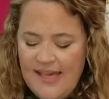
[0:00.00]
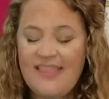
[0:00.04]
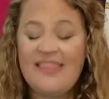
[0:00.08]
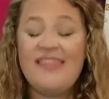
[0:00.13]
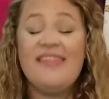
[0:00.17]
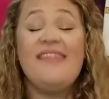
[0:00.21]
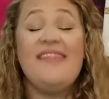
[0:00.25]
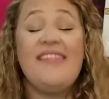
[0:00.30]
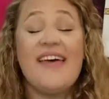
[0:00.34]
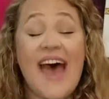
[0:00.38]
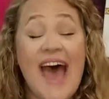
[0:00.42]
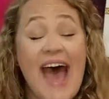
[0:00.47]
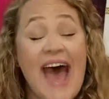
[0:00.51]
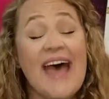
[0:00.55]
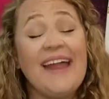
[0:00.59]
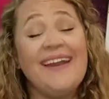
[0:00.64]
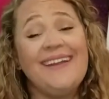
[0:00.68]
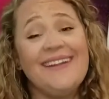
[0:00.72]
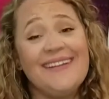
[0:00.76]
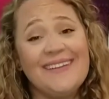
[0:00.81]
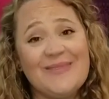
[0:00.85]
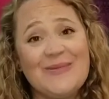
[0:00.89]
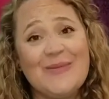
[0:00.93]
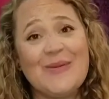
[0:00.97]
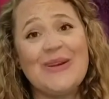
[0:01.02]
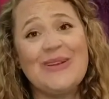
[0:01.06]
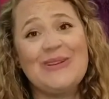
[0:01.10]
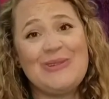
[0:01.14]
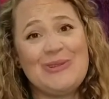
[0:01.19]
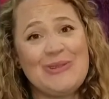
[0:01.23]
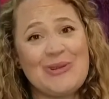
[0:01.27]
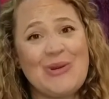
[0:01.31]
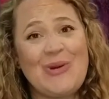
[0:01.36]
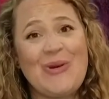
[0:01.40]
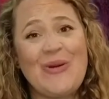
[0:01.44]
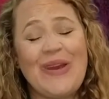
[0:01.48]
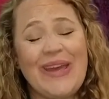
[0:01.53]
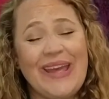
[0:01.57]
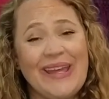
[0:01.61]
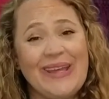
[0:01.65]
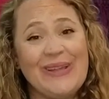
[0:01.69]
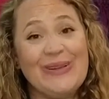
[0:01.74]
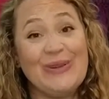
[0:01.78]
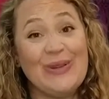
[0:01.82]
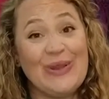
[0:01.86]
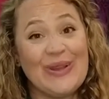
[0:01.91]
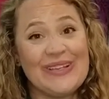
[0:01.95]
That is what
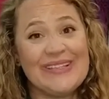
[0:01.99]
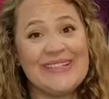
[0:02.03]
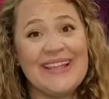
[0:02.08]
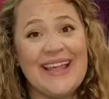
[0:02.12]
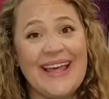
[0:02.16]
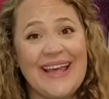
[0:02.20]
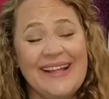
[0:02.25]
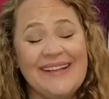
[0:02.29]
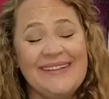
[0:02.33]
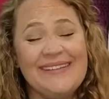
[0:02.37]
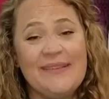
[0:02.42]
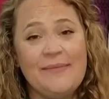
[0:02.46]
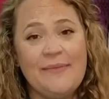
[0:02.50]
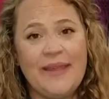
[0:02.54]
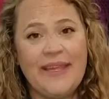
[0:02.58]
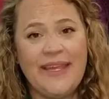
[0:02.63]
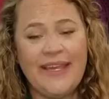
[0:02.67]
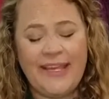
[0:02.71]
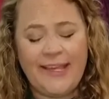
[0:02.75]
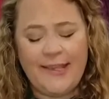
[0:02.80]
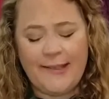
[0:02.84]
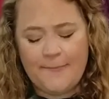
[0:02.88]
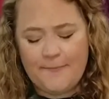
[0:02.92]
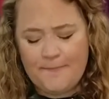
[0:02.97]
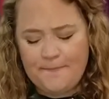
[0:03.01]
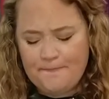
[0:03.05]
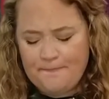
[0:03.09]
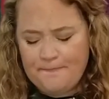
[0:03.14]
joy looks like to me.